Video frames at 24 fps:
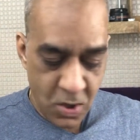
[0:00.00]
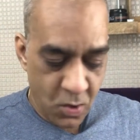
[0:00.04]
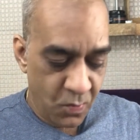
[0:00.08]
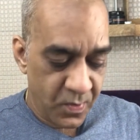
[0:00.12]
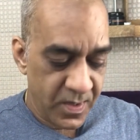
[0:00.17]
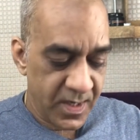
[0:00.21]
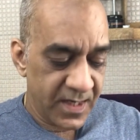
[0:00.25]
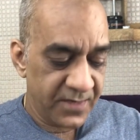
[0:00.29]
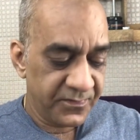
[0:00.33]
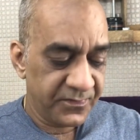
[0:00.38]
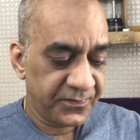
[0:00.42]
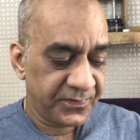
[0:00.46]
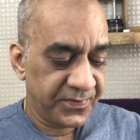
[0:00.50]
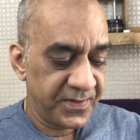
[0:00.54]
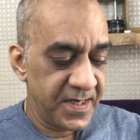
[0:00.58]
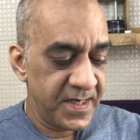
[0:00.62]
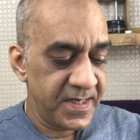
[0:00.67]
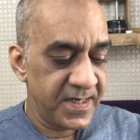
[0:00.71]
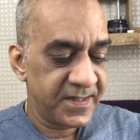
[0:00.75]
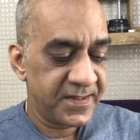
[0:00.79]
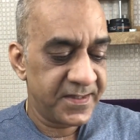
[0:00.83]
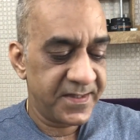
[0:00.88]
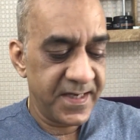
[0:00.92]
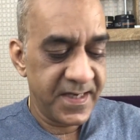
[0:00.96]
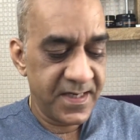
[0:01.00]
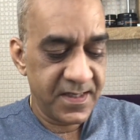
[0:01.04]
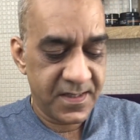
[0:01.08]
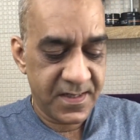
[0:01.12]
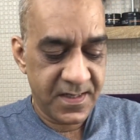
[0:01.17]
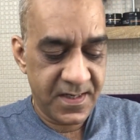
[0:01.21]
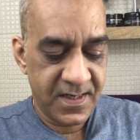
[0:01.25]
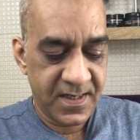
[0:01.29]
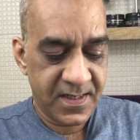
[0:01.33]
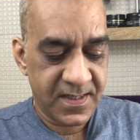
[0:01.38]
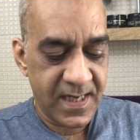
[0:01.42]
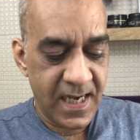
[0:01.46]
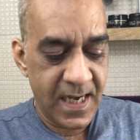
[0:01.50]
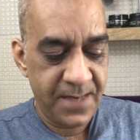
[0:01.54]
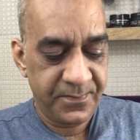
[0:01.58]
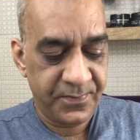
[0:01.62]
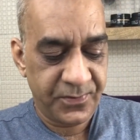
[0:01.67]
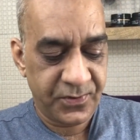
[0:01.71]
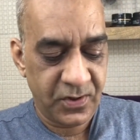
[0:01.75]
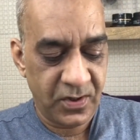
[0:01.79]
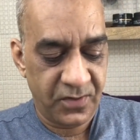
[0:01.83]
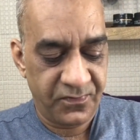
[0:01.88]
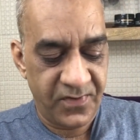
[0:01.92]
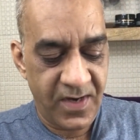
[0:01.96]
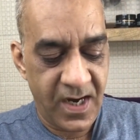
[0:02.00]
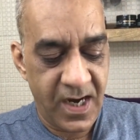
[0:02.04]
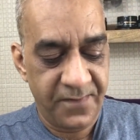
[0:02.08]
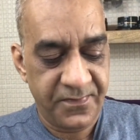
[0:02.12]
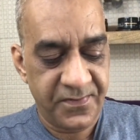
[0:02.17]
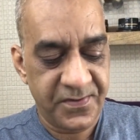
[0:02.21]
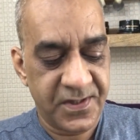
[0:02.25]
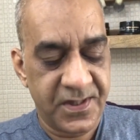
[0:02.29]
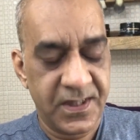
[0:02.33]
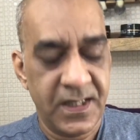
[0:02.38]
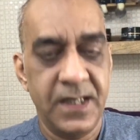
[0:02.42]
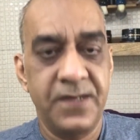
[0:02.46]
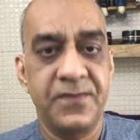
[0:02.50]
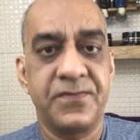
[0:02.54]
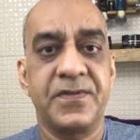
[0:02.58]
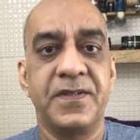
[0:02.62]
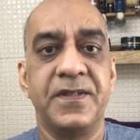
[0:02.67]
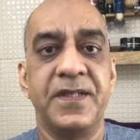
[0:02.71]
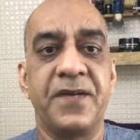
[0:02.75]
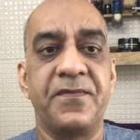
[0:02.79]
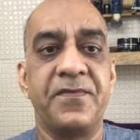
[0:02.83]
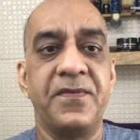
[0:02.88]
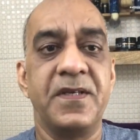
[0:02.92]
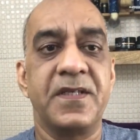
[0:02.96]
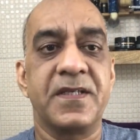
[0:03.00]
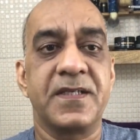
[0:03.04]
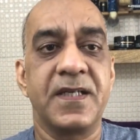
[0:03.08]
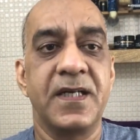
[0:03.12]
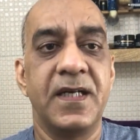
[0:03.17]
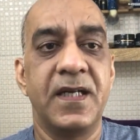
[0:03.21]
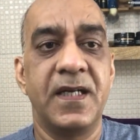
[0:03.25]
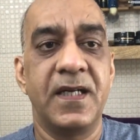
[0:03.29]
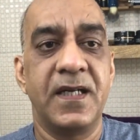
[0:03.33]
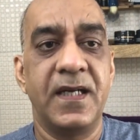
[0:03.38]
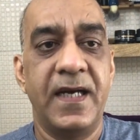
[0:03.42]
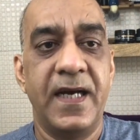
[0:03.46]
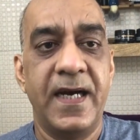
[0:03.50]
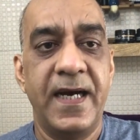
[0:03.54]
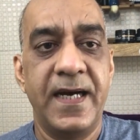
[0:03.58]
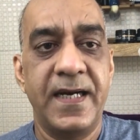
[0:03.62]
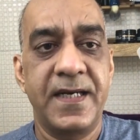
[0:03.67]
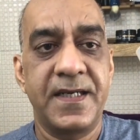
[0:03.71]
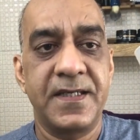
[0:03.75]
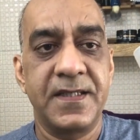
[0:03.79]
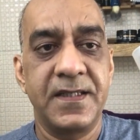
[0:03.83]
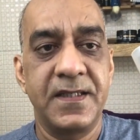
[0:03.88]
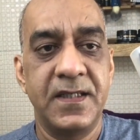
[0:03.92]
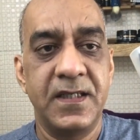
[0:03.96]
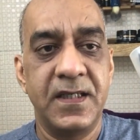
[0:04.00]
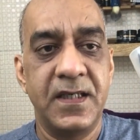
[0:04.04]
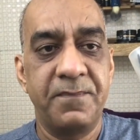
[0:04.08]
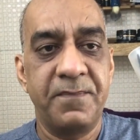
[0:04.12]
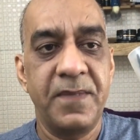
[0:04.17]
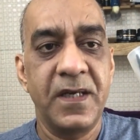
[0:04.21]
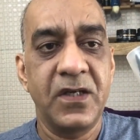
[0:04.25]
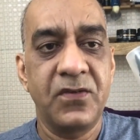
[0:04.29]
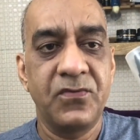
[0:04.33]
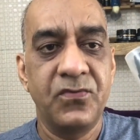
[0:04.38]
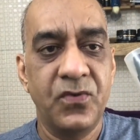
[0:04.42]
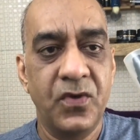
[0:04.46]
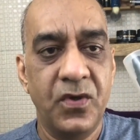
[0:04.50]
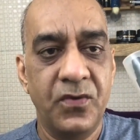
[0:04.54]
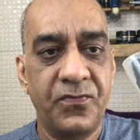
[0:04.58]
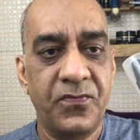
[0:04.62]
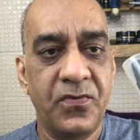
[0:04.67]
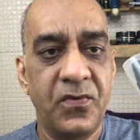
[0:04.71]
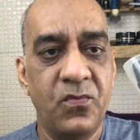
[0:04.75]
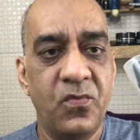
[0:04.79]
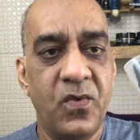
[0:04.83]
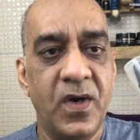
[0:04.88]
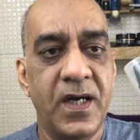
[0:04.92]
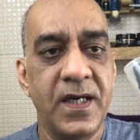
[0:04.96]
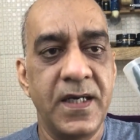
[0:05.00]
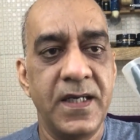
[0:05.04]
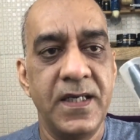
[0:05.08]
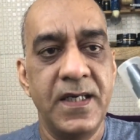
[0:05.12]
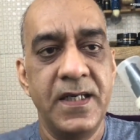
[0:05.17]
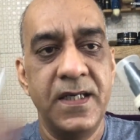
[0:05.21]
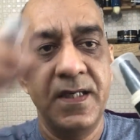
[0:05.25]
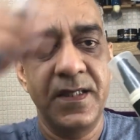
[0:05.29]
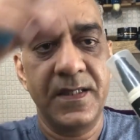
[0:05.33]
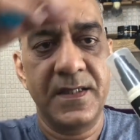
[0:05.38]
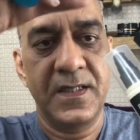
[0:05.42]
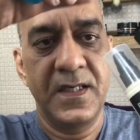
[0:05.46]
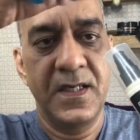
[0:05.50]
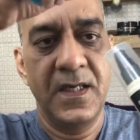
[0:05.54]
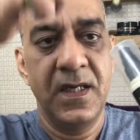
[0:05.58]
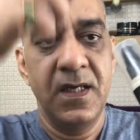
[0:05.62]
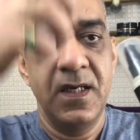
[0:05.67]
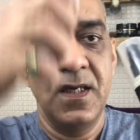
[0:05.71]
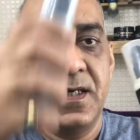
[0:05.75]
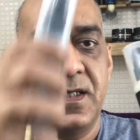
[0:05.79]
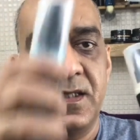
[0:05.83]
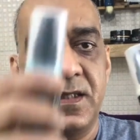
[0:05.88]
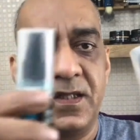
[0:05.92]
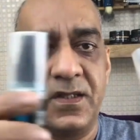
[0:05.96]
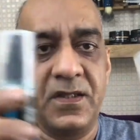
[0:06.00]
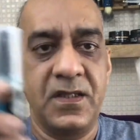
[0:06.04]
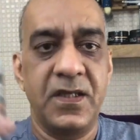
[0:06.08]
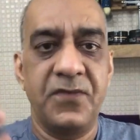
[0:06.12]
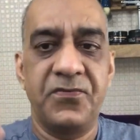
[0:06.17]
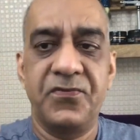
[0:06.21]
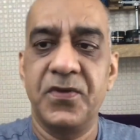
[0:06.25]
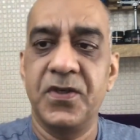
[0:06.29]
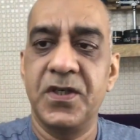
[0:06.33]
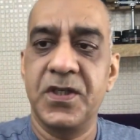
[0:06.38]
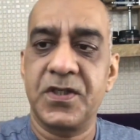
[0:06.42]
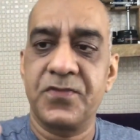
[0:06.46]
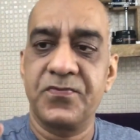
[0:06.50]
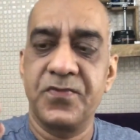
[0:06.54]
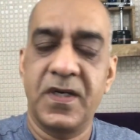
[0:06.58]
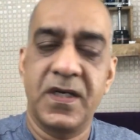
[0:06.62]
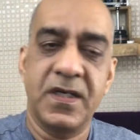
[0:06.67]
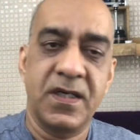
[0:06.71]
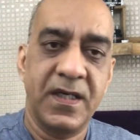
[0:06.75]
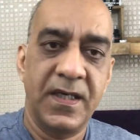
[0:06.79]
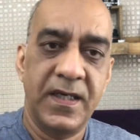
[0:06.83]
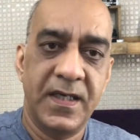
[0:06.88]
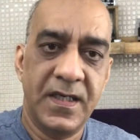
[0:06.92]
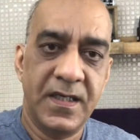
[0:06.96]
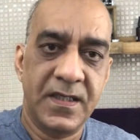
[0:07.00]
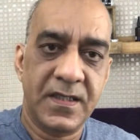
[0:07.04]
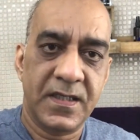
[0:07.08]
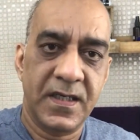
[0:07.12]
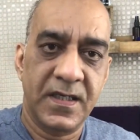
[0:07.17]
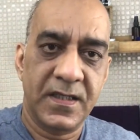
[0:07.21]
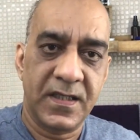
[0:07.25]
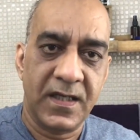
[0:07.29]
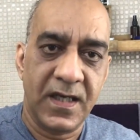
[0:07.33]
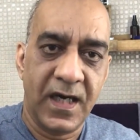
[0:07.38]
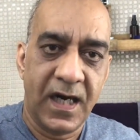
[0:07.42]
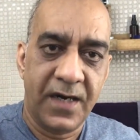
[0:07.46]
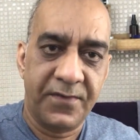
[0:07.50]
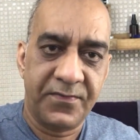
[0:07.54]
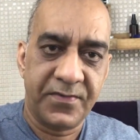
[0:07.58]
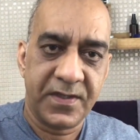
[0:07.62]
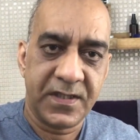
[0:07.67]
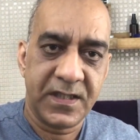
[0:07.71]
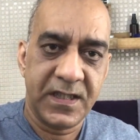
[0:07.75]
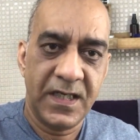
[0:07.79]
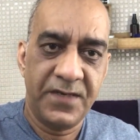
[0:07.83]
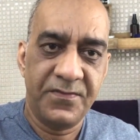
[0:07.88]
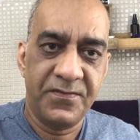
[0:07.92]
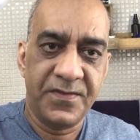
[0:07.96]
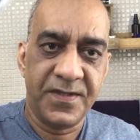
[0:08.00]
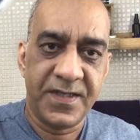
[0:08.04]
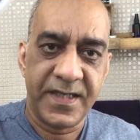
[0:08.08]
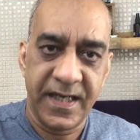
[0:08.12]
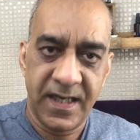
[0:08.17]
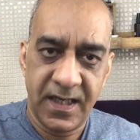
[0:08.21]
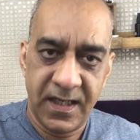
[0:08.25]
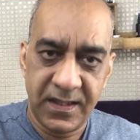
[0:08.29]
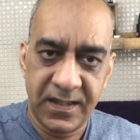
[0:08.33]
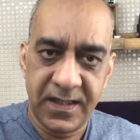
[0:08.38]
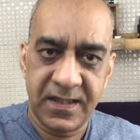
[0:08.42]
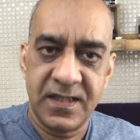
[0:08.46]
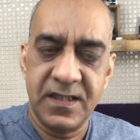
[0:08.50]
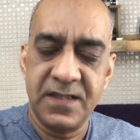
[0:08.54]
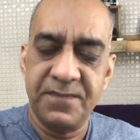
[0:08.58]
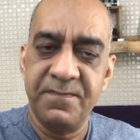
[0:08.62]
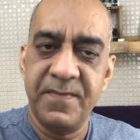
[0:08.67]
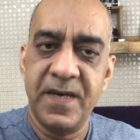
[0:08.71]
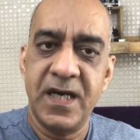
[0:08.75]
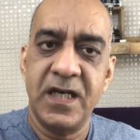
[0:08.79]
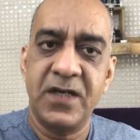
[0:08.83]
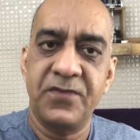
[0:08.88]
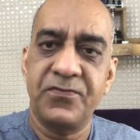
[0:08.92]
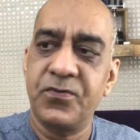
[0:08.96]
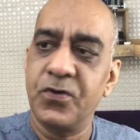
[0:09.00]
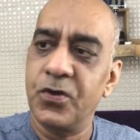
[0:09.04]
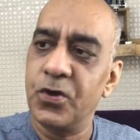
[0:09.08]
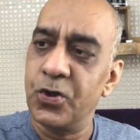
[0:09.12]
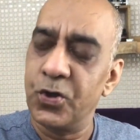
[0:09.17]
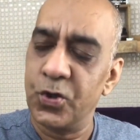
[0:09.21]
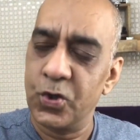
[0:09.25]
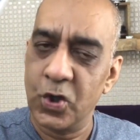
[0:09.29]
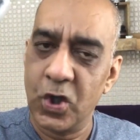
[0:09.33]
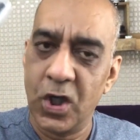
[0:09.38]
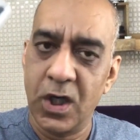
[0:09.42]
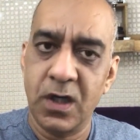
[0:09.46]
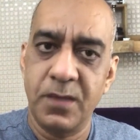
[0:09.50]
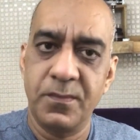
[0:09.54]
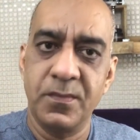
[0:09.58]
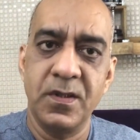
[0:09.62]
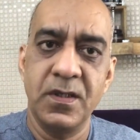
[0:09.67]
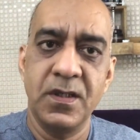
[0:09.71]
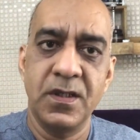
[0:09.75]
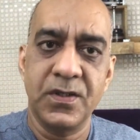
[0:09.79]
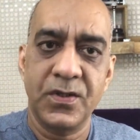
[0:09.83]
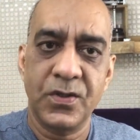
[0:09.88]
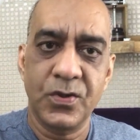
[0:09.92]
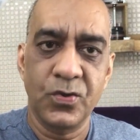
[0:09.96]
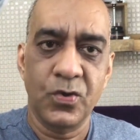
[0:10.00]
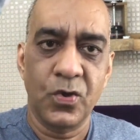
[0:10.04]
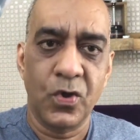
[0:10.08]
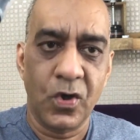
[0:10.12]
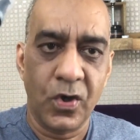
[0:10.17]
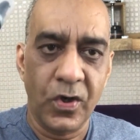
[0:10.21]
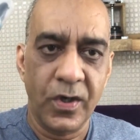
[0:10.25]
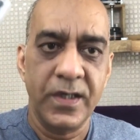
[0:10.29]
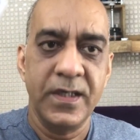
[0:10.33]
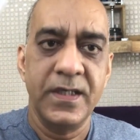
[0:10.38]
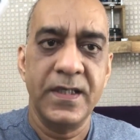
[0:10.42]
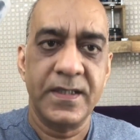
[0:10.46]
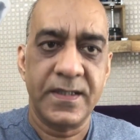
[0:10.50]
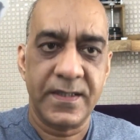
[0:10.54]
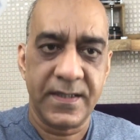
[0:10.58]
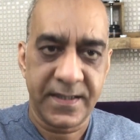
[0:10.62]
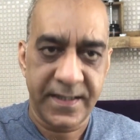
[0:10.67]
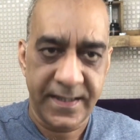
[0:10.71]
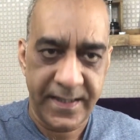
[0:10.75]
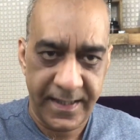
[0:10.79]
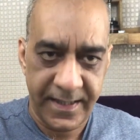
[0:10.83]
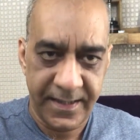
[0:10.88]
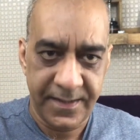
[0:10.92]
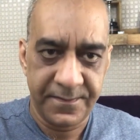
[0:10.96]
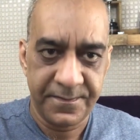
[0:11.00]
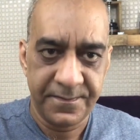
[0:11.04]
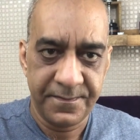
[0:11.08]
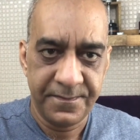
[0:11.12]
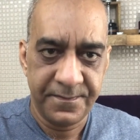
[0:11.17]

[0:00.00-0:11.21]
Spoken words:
We have 3 distinct types of aftershaves that we sell at pinkwoolf. One is the first one is the aftershave gel. This is meant for normal to oily skin.